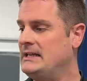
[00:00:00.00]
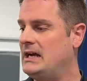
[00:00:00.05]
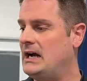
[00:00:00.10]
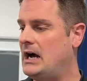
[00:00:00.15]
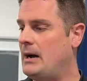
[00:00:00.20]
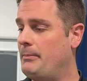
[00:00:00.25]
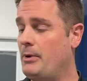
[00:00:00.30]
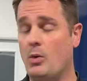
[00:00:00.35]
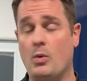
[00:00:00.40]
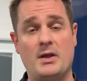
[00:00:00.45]

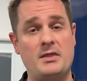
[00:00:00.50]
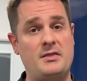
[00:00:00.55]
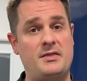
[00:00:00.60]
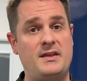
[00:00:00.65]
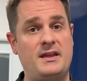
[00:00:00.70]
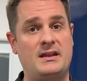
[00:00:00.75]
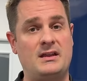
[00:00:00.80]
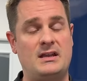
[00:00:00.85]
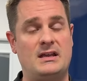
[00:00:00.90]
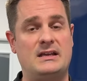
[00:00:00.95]
But one
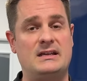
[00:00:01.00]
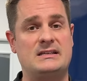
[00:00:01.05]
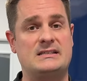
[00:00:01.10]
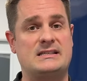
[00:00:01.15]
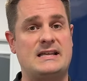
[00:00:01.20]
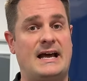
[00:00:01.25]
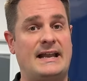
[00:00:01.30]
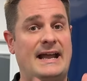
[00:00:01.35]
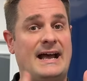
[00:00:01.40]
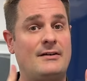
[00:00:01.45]
thing is
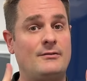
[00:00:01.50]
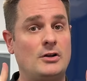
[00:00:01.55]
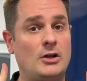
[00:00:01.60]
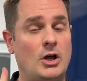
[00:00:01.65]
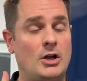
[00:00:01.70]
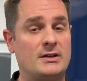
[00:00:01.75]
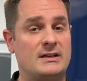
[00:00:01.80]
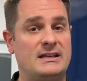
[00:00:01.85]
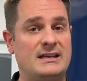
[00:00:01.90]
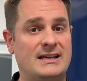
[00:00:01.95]
that
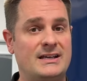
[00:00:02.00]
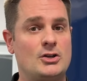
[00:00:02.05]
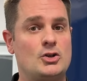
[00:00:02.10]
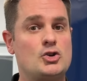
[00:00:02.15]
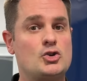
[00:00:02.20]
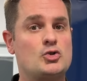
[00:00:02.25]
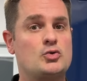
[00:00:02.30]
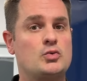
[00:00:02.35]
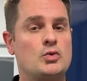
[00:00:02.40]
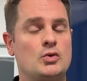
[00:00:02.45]
AvalonKing
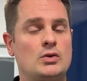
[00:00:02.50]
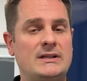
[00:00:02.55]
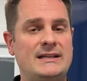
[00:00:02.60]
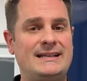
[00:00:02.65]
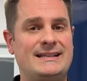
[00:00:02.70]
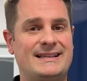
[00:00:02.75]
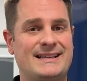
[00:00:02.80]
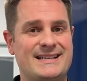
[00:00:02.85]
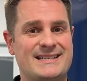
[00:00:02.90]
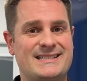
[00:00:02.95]
truly
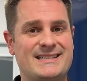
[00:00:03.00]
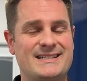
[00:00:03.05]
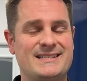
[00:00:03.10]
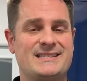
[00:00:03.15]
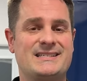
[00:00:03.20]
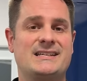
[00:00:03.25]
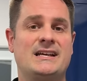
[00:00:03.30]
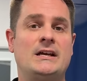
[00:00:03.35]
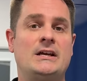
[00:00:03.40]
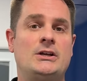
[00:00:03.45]

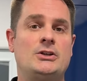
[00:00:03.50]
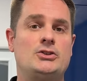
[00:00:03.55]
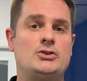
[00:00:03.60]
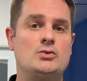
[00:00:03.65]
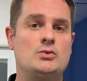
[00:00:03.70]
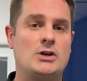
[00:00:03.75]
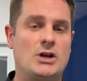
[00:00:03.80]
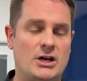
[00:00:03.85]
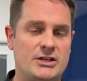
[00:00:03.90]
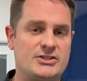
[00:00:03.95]
listens
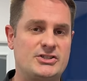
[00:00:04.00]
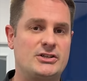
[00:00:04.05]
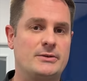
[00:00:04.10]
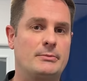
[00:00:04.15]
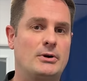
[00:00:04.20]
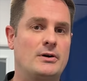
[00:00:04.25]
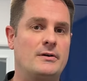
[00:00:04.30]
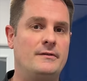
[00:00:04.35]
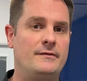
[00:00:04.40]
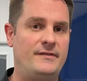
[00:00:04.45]
to
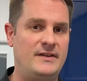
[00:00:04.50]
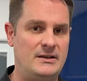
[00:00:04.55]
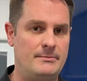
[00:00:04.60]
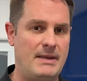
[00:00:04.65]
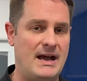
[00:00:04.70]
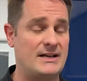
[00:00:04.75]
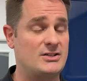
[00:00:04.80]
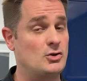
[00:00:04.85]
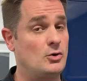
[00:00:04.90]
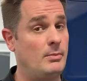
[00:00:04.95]
customer
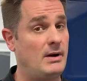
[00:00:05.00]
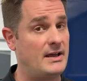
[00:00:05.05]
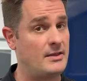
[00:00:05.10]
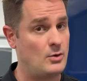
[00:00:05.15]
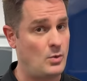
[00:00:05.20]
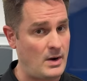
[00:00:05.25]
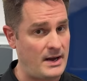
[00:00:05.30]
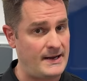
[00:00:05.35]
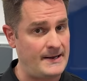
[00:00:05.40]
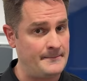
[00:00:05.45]
feedback. So by
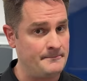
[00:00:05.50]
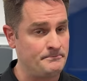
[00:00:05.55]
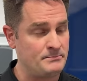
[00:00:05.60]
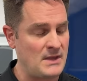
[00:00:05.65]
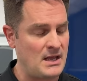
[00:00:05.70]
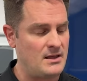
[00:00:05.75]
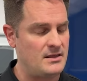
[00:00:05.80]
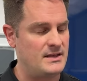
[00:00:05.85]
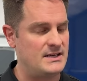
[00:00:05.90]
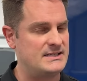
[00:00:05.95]
the way,
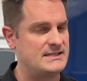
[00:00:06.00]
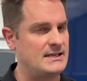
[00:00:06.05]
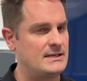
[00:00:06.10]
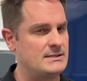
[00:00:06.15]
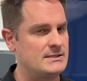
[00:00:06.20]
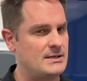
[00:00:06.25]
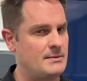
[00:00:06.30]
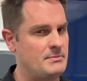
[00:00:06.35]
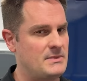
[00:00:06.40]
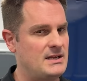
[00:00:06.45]
they
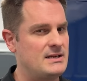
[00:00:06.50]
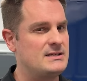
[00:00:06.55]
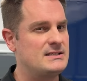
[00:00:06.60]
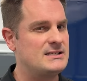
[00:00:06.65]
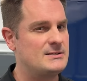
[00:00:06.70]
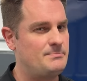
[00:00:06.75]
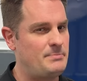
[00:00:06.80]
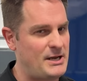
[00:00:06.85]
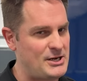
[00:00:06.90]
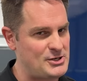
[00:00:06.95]
sent something
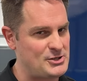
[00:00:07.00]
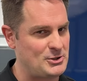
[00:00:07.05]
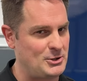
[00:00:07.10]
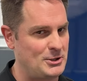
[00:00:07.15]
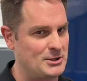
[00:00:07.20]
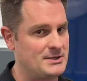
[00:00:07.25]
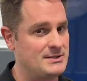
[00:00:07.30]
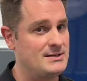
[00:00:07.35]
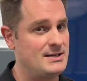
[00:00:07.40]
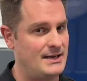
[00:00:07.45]

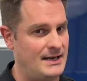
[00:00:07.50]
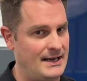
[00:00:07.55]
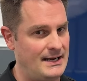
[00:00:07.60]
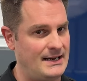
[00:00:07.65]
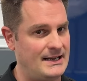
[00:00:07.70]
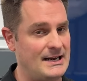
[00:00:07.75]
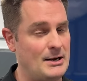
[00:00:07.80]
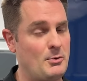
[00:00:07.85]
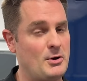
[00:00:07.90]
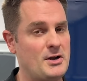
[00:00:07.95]
special today,
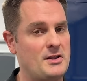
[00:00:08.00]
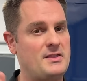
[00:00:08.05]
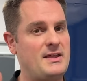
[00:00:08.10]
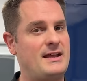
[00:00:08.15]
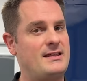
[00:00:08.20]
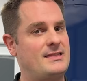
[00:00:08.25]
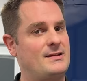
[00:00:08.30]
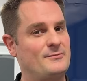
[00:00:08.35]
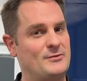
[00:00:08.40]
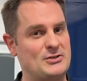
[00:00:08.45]
and I want to
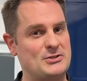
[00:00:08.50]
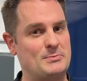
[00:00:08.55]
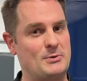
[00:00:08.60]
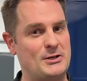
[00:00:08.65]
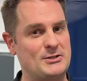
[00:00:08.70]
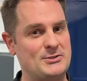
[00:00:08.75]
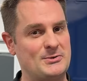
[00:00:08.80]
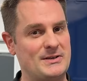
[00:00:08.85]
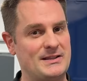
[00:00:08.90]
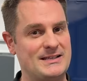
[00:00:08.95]
thank them for
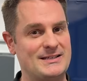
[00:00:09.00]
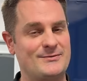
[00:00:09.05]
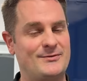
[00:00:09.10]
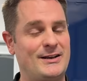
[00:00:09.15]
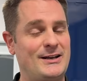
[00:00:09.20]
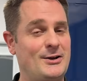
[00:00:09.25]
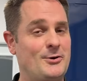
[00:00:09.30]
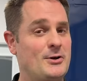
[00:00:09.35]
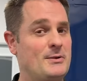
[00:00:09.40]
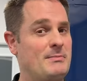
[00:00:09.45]
sponsoring this
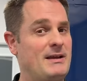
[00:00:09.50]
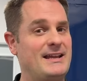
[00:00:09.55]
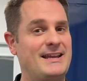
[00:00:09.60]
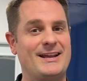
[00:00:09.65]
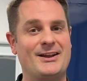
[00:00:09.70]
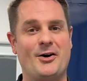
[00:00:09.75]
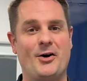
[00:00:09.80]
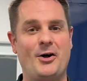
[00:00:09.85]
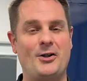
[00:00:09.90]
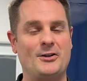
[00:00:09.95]
video and
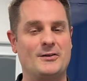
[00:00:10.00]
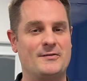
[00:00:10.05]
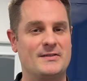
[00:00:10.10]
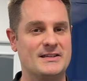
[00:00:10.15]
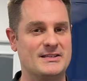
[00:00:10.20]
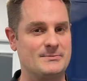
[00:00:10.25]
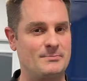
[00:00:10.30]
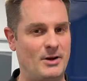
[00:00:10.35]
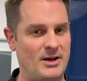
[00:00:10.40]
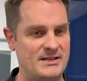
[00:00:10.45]
making all of
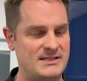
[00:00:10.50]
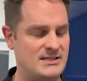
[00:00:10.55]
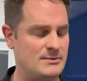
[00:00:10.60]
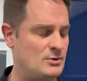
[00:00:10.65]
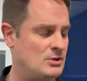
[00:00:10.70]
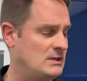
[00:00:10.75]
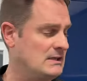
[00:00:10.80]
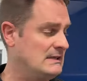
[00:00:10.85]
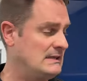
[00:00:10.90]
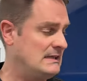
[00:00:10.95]
this
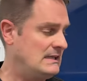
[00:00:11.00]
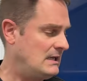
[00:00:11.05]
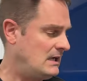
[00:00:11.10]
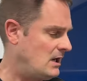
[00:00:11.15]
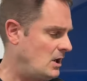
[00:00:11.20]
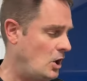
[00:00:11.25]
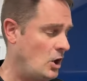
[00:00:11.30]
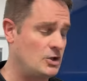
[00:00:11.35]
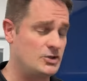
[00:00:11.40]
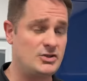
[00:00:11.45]
possible.
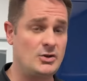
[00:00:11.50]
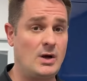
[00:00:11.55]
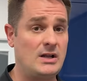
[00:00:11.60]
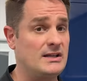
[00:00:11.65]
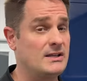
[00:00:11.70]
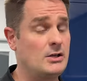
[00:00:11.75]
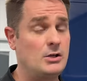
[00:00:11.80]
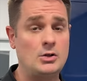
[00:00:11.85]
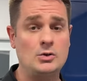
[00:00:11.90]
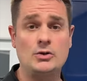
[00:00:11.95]
Also, I'll
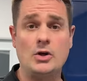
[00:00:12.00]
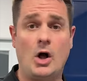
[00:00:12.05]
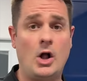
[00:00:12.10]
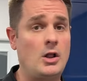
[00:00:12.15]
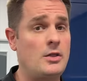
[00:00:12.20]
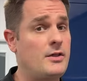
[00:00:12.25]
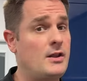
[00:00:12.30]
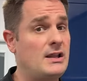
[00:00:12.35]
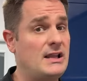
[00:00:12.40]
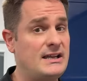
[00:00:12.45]
include
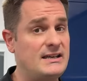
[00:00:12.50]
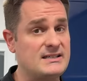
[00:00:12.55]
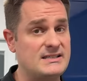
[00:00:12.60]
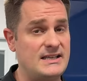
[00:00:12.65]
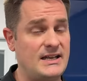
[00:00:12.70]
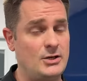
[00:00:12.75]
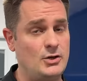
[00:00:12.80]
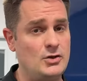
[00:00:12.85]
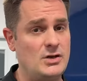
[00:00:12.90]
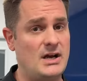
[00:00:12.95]
all the links
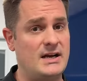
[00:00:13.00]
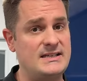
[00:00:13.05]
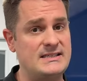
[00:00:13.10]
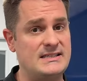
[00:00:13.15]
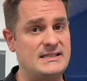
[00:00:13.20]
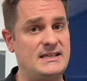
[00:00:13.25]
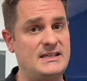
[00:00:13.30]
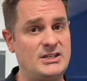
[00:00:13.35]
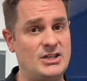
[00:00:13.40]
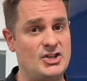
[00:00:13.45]
that you guys
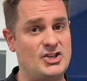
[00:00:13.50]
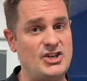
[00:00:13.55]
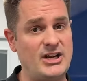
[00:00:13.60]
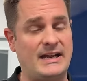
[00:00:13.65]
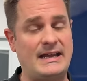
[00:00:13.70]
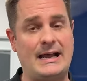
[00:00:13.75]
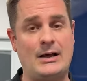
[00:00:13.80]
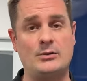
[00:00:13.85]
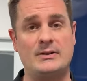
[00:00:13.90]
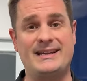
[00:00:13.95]
need to
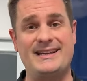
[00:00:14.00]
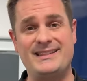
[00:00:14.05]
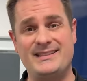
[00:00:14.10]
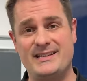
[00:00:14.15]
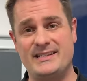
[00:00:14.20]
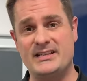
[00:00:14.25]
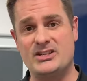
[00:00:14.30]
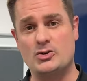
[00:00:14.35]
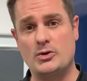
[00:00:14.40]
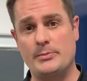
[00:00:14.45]
check out in
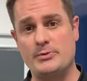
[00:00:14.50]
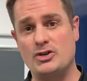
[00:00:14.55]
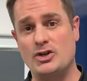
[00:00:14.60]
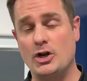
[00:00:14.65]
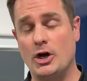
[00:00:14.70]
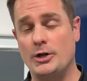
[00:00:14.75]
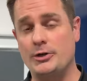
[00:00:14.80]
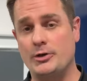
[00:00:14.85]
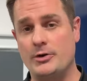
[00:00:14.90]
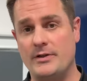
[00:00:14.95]
the description
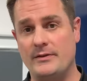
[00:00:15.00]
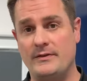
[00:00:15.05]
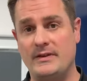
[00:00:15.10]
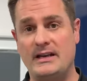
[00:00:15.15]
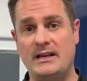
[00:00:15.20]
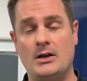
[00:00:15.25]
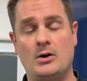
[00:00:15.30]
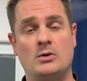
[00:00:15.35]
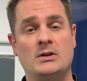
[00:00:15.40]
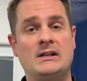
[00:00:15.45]
under the
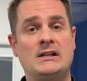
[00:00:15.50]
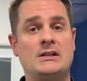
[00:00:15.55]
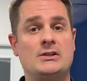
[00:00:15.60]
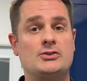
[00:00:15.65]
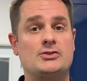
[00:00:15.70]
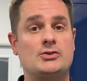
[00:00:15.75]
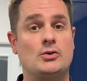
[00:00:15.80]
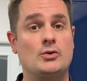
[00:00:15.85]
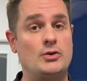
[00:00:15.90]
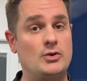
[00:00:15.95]
video,
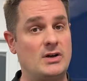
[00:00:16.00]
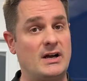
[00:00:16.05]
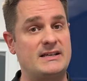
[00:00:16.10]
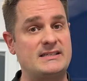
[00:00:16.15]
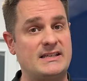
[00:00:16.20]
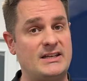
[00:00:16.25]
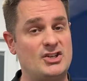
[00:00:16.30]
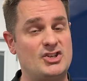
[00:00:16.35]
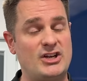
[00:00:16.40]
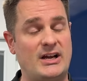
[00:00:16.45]
so you guys
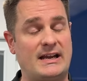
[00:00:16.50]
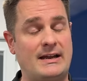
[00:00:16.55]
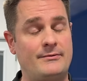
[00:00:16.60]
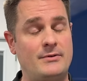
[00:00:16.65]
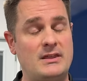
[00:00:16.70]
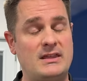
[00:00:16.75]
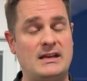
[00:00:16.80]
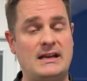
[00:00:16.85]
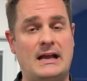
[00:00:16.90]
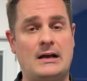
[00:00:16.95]
can check
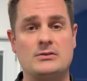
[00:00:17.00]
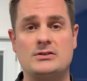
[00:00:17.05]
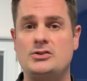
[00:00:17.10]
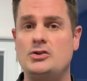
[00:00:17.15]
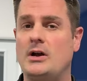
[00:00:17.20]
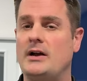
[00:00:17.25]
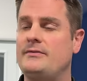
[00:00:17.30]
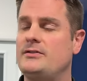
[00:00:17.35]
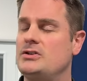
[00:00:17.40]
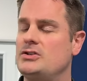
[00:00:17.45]
everything out.
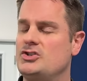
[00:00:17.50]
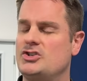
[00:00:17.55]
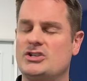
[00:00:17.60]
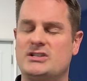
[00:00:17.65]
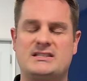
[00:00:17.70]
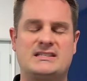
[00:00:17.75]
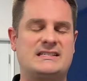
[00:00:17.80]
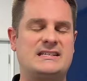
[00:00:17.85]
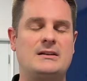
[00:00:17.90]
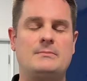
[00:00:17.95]
You have to
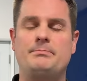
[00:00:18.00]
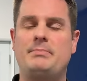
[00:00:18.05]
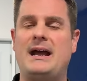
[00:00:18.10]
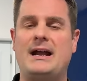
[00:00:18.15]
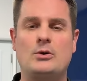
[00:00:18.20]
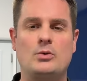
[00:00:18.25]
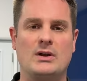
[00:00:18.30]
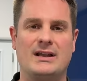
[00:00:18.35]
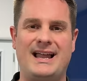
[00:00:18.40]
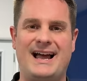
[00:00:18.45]
just sit
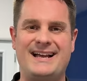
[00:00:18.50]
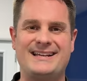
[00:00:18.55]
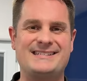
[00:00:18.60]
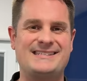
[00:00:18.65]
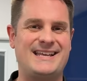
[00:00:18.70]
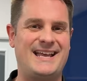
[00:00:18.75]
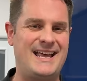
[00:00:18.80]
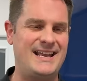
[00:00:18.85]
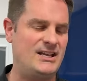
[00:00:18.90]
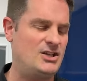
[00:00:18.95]
back, relax,
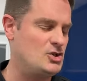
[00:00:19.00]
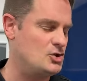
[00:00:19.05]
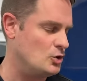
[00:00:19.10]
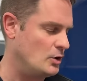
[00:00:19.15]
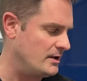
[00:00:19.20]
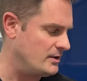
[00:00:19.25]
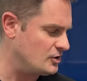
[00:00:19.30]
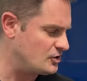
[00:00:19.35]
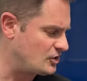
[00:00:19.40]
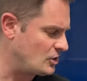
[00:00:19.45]
and
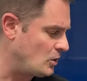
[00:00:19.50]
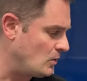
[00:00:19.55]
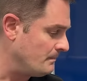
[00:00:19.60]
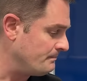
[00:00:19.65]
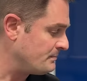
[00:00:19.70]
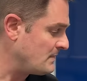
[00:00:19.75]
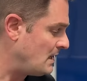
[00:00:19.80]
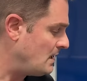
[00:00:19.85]
enjoy the show.